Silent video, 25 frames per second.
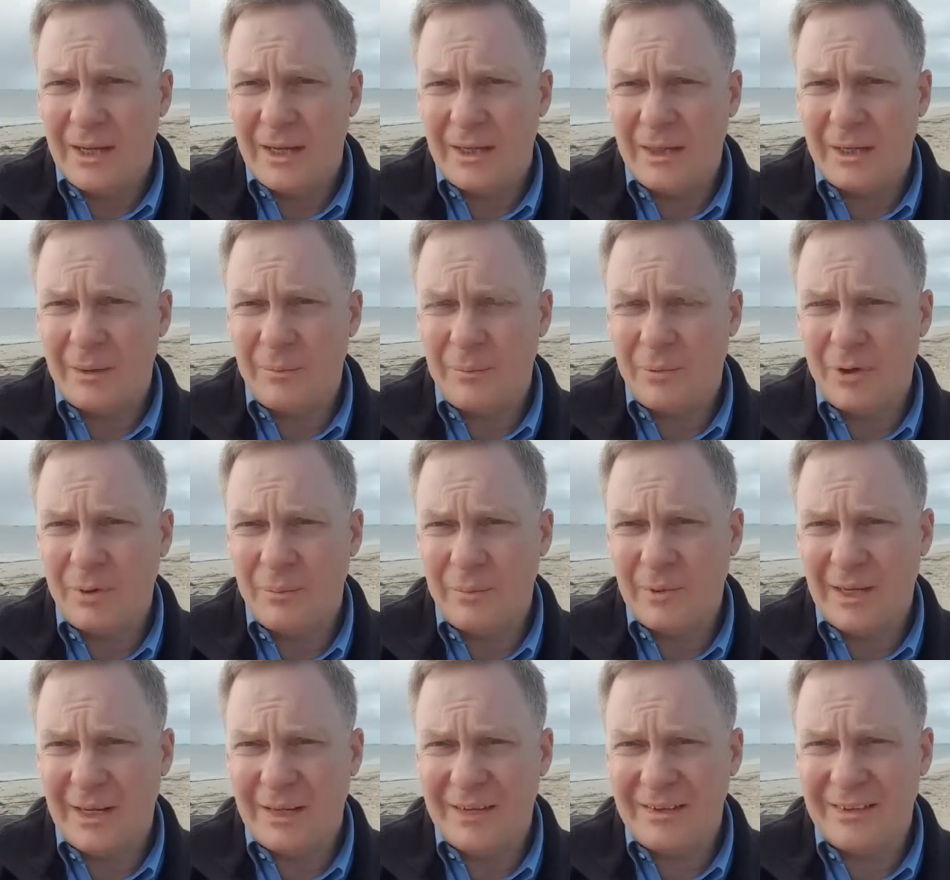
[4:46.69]
and they
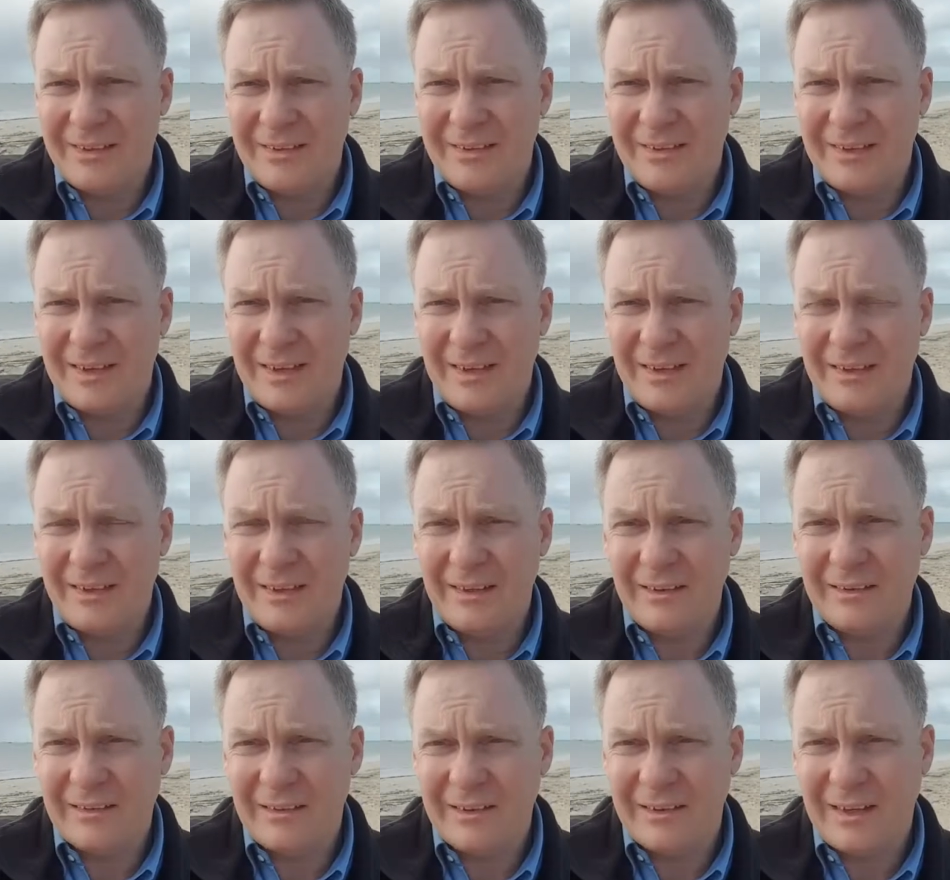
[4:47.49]
probably understand
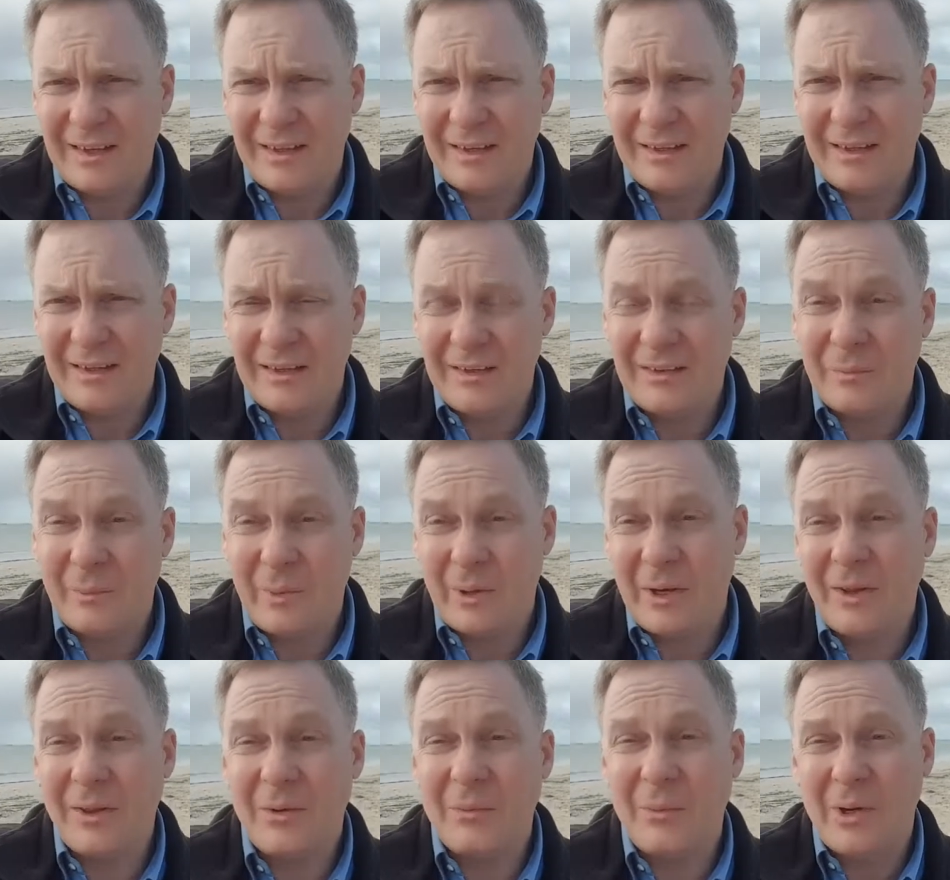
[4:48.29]
things and take things
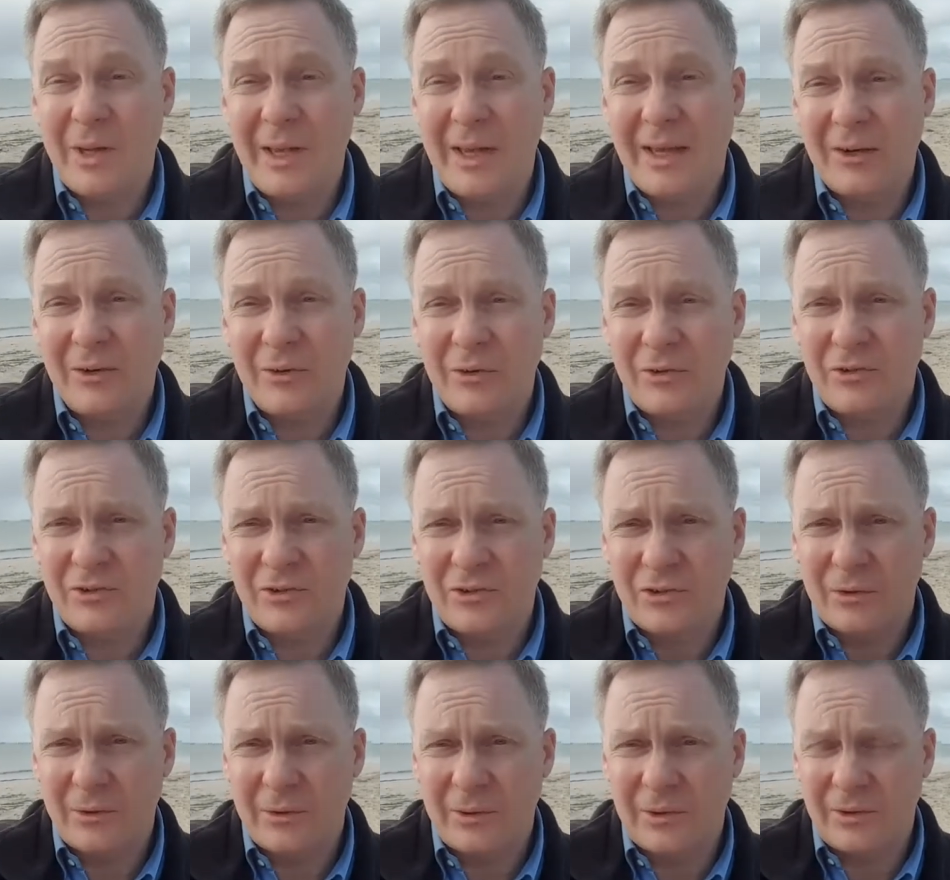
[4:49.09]
better than we
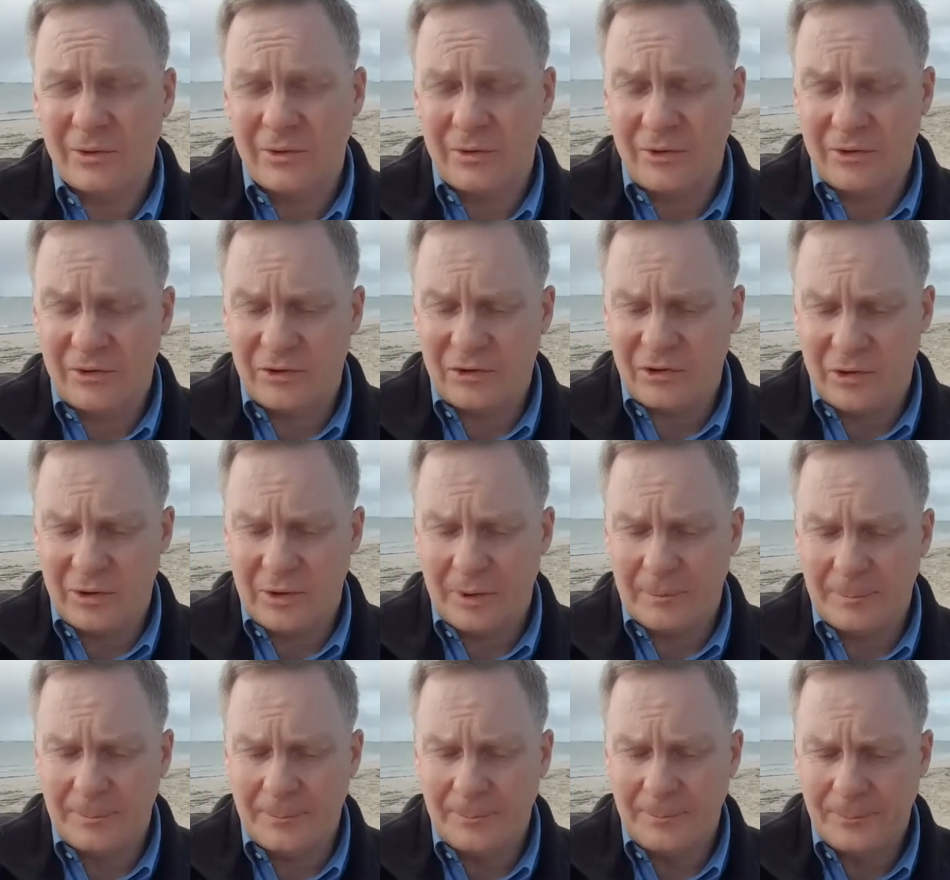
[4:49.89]
adults do a lot of the
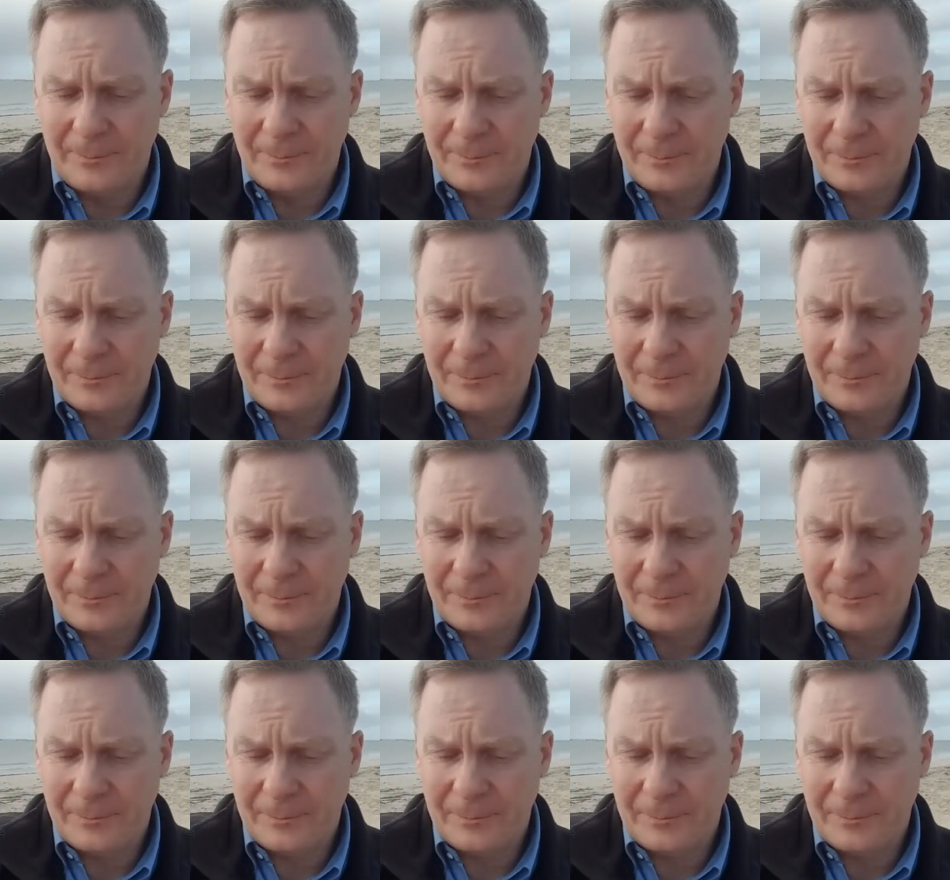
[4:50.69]
time.